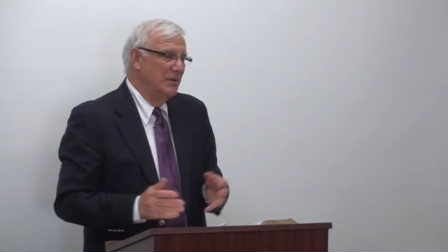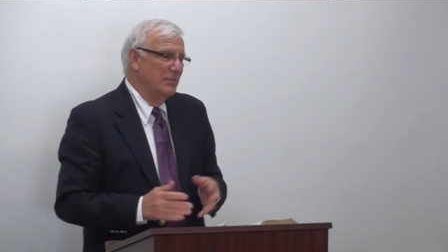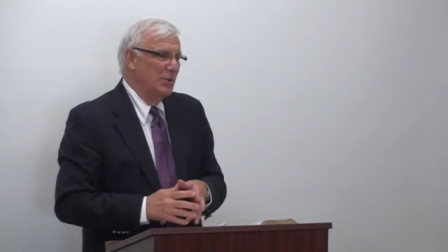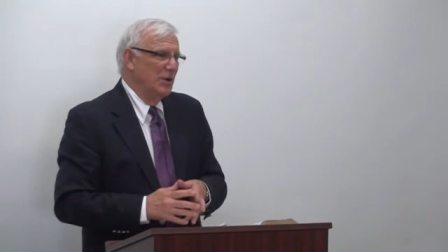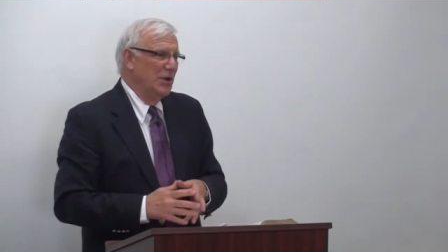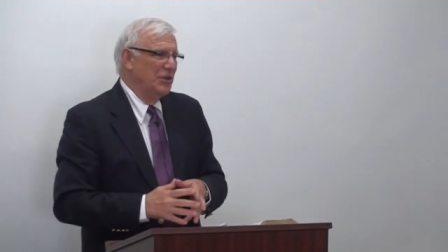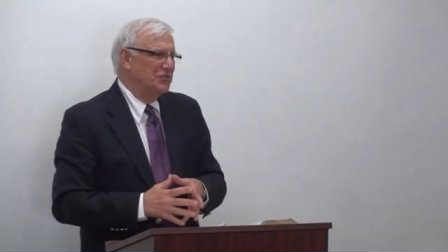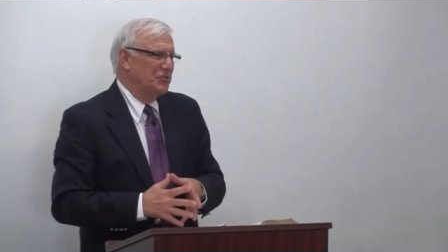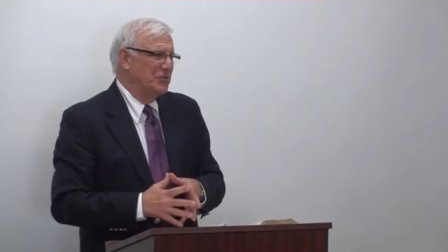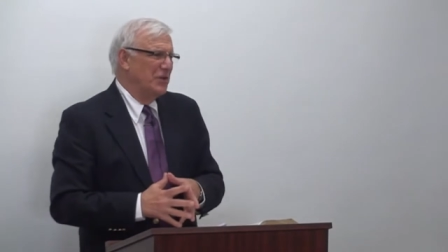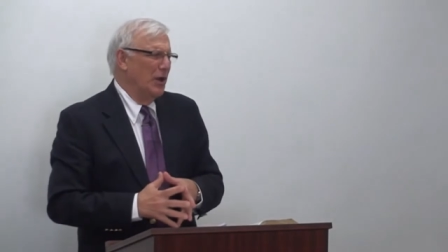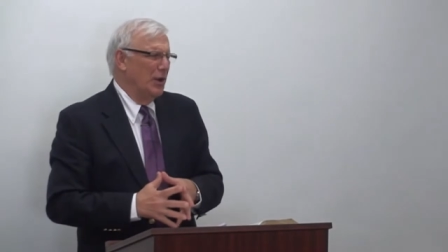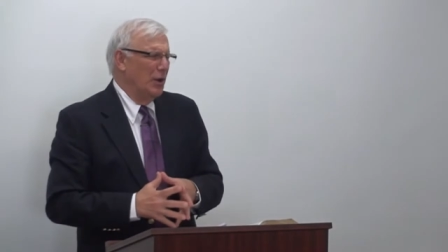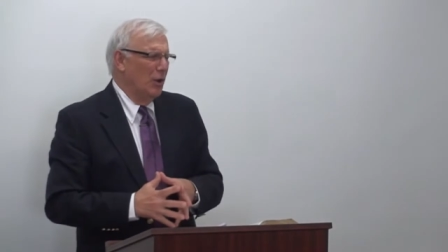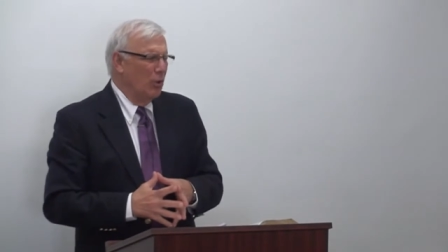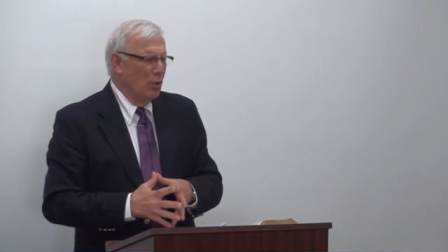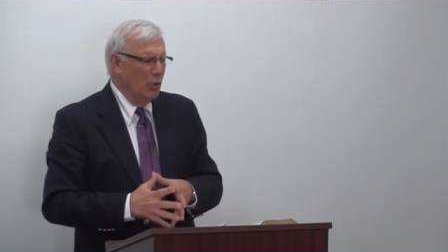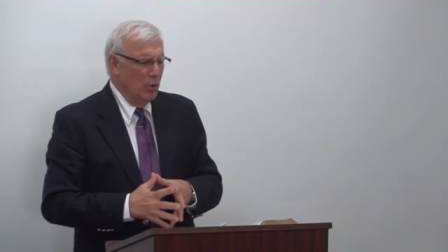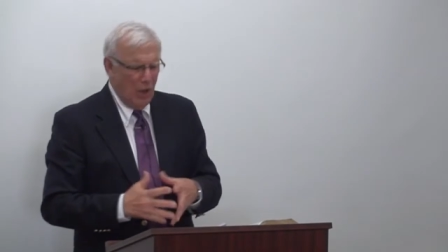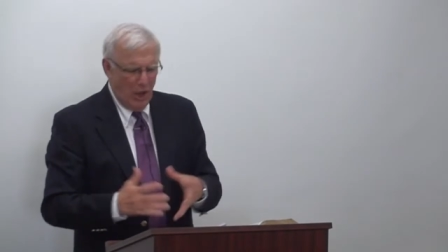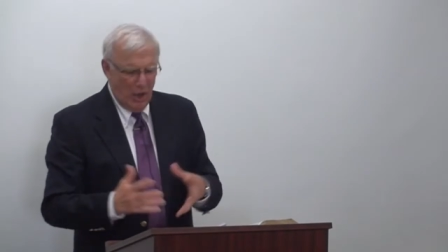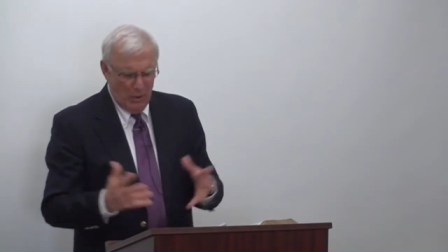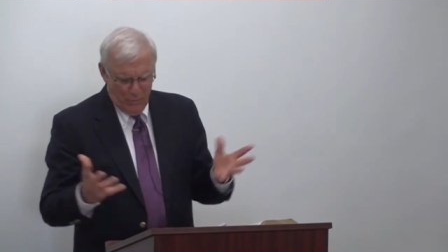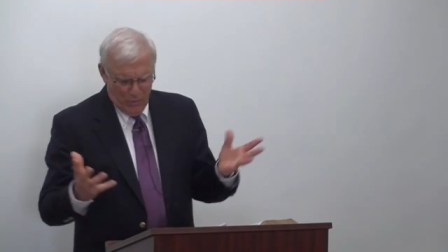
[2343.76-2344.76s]
but it's not a
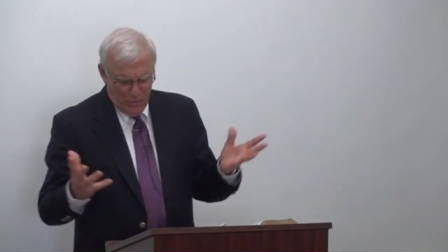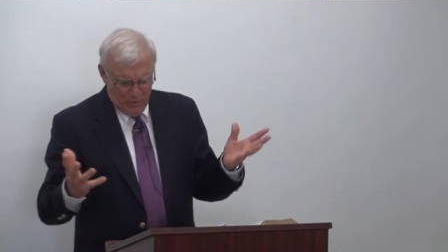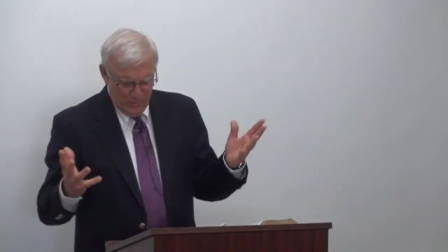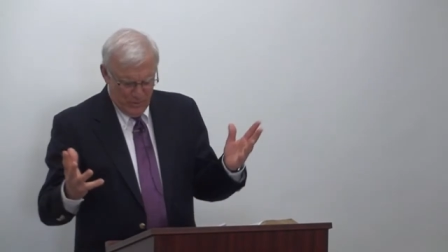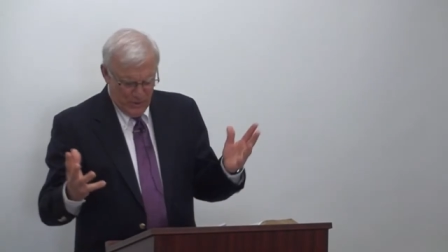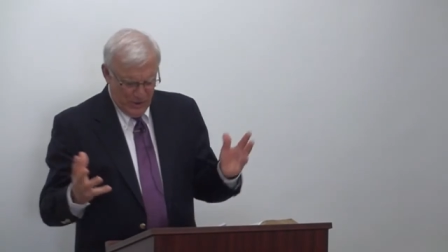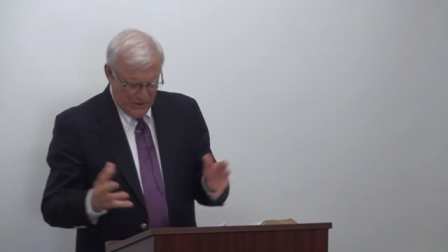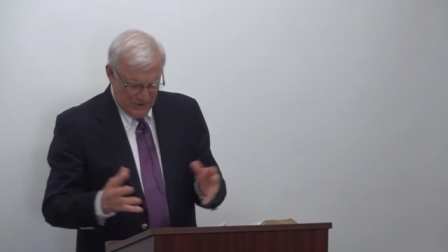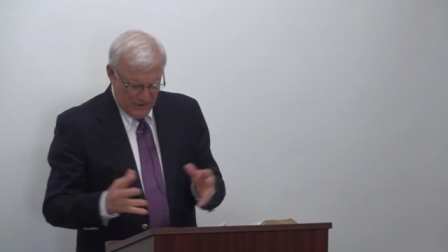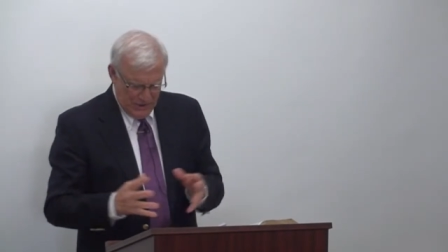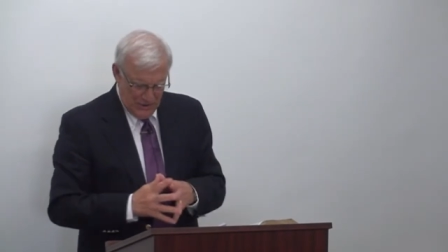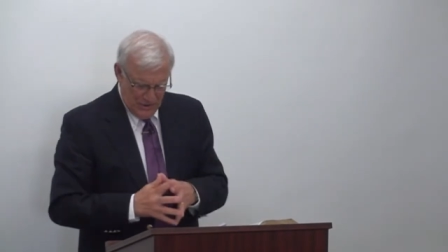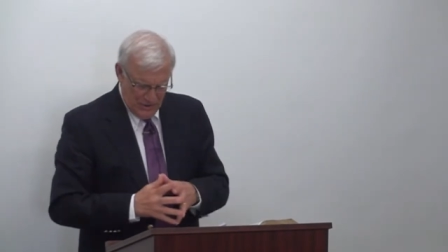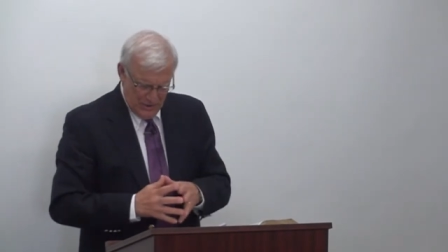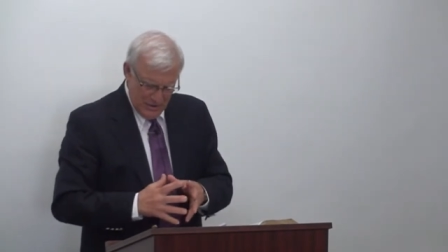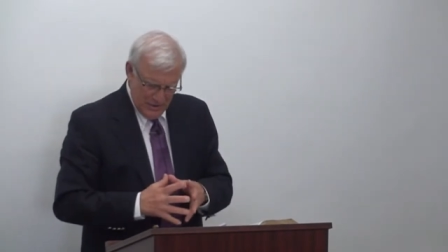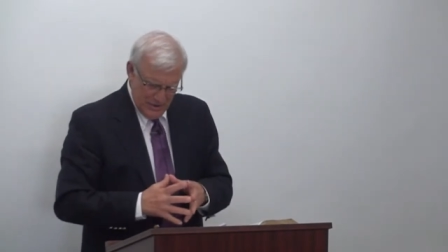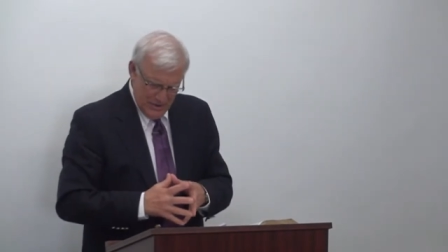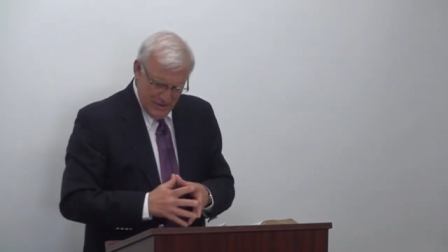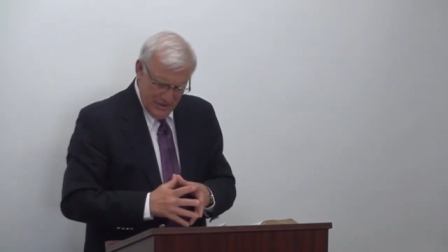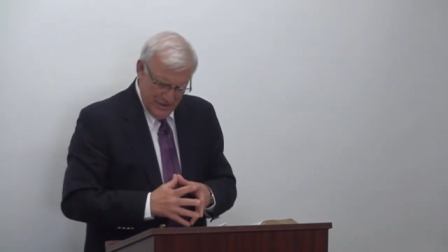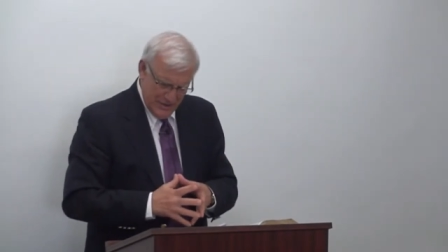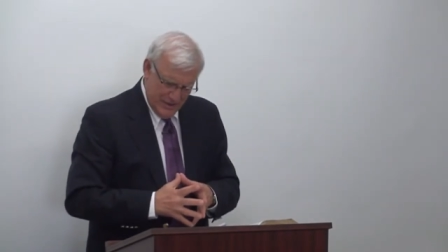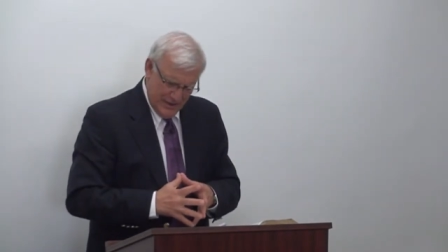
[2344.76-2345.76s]
whole lot more money.
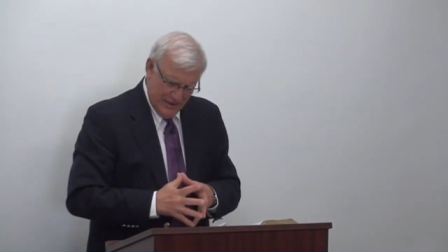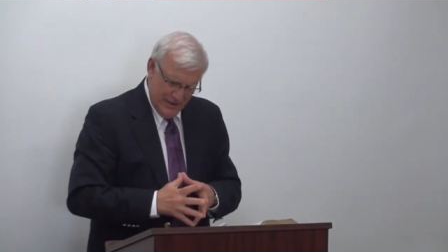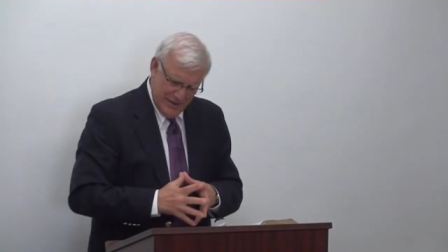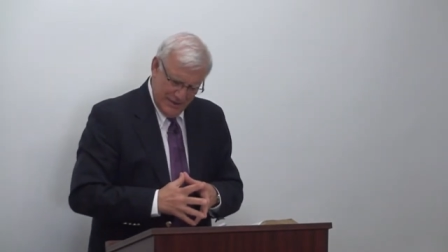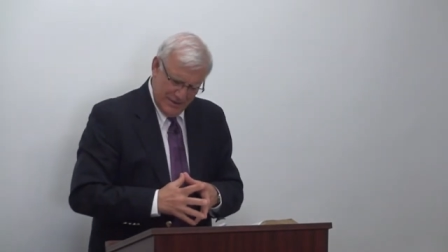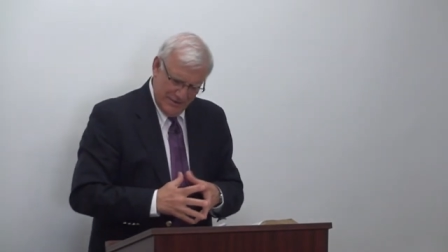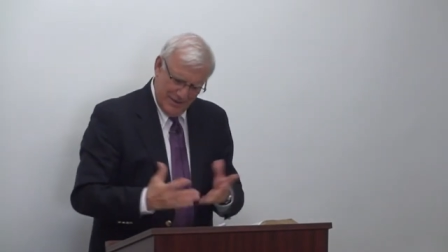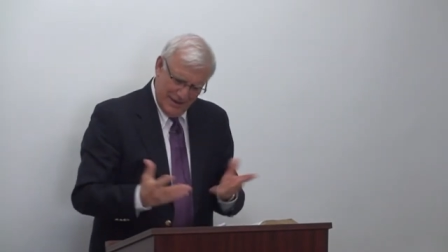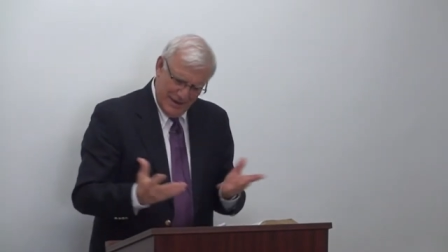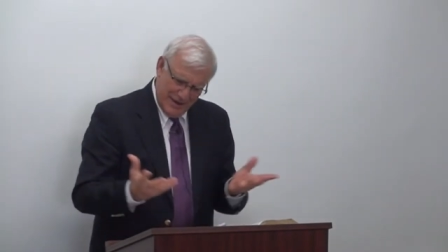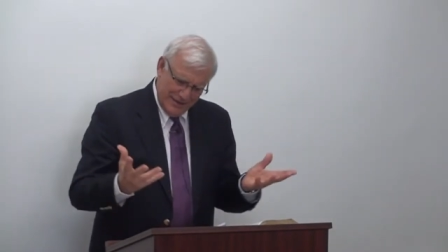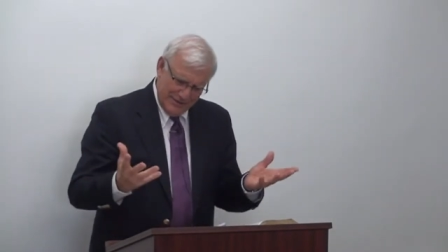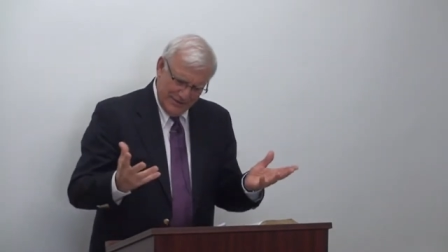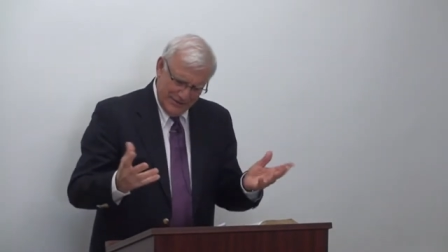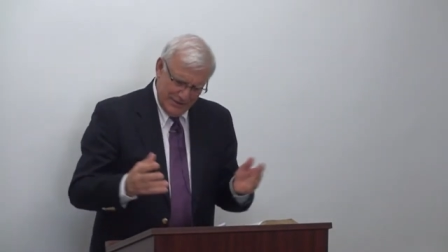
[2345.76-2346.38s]
And I